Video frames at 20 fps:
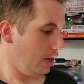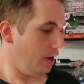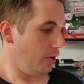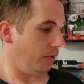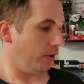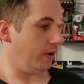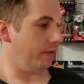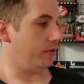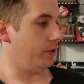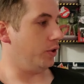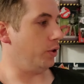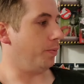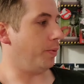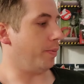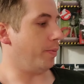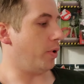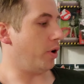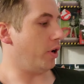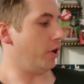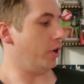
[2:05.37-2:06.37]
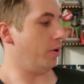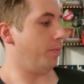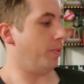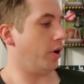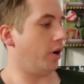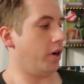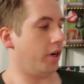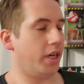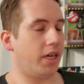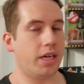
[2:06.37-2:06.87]
We have Super Mario
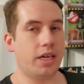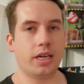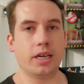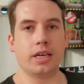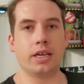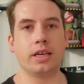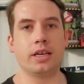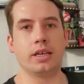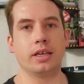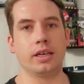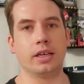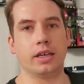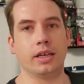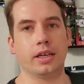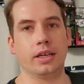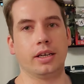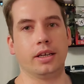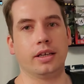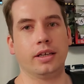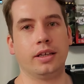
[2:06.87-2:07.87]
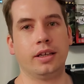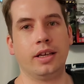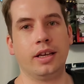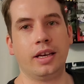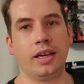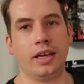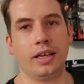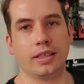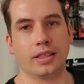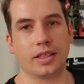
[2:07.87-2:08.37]
Party. Uh,
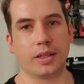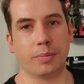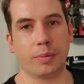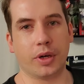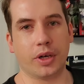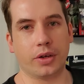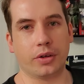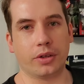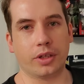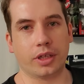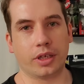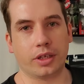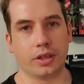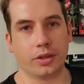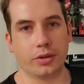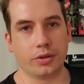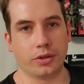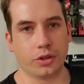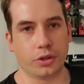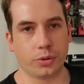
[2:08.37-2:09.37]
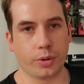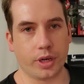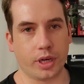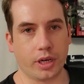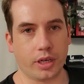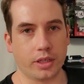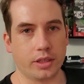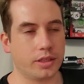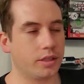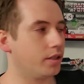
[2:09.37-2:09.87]
it's the bundle that includes the
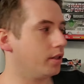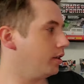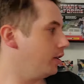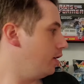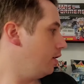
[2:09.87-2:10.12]
Joy-Cons.